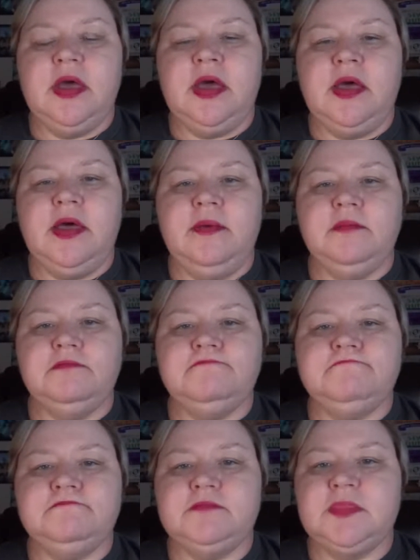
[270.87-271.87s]

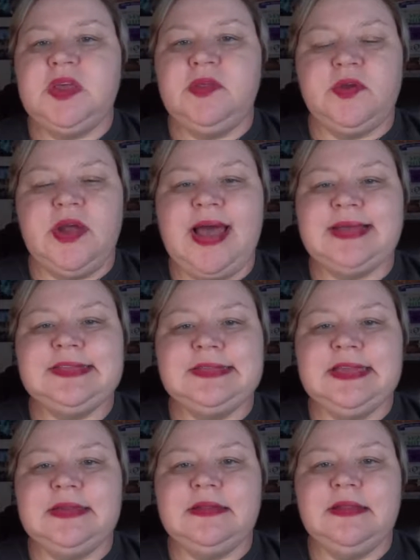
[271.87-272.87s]
either
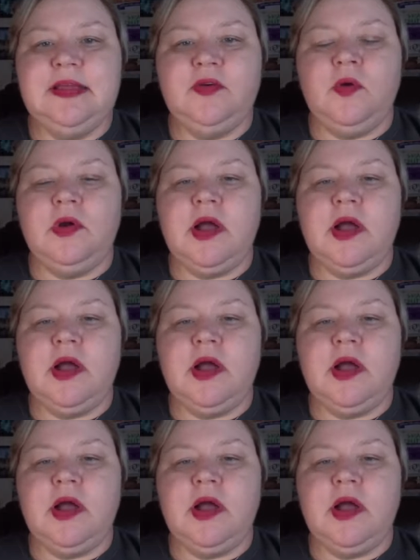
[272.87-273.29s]
accidentally or